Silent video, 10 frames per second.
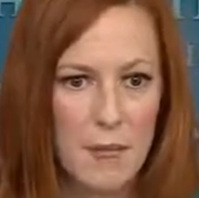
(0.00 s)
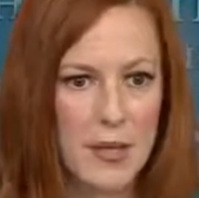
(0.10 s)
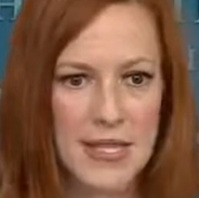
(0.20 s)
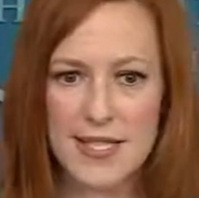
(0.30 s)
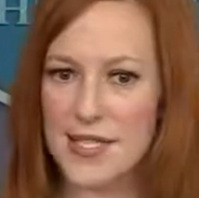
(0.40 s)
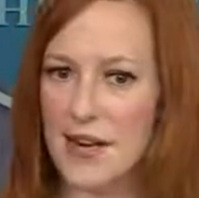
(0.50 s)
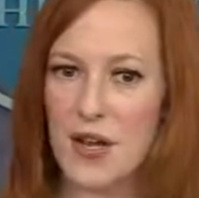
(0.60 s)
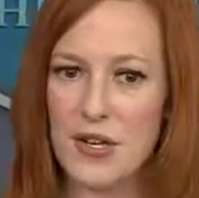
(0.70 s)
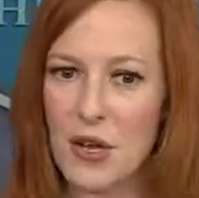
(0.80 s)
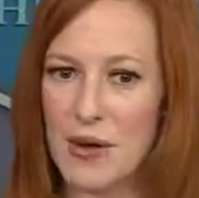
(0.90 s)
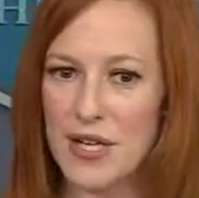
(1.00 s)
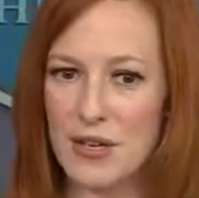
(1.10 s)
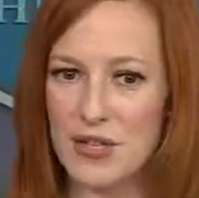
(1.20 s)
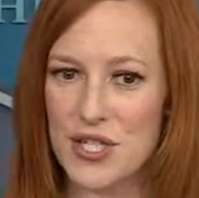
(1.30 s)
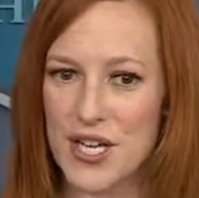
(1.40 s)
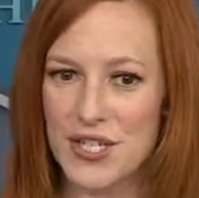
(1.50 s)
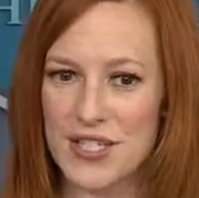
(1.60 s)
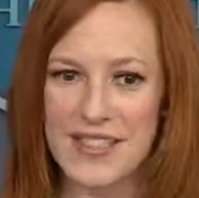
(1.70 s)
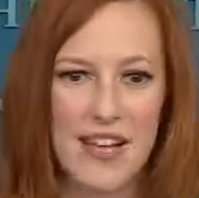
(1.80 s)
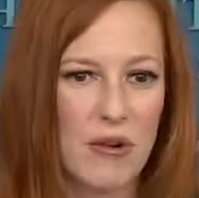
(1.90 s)
But this is an ongoing
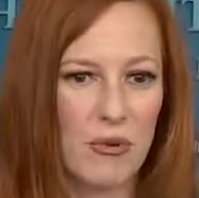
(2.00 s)
negotiation.